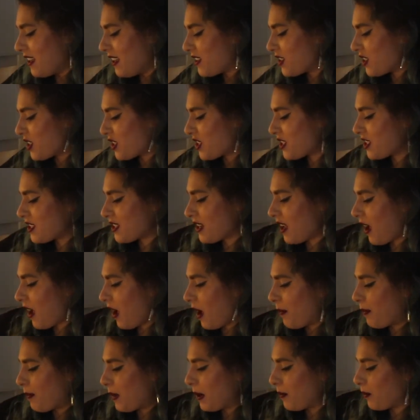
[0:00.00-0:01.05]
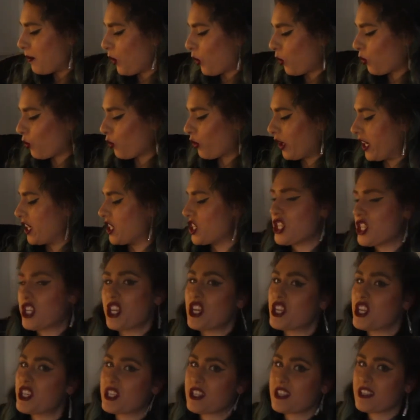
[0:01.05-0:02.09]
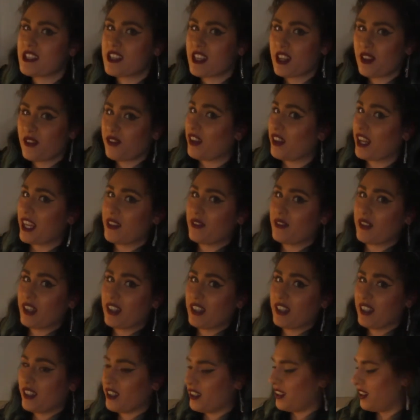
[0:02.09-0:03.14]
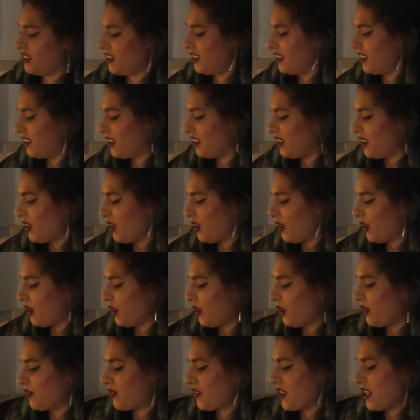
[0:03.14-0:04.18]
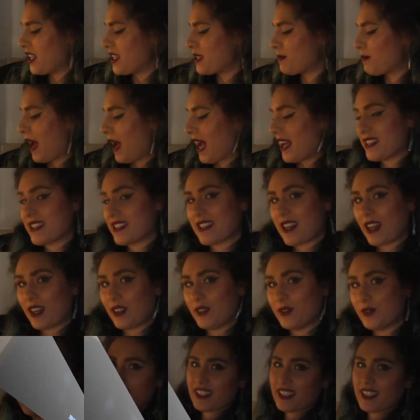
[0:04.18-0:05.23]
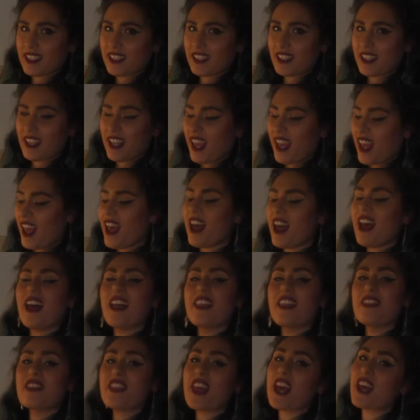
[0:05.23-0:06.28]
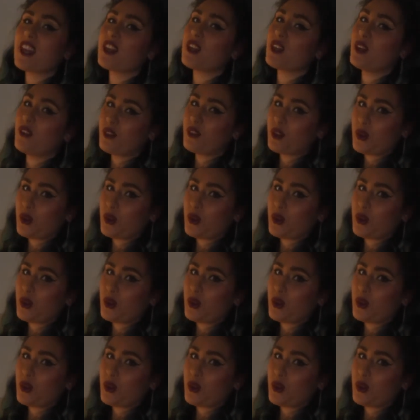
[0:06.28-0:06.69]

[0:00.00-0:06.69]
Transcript: just a bit more richness to the flavour of this pasta. And then of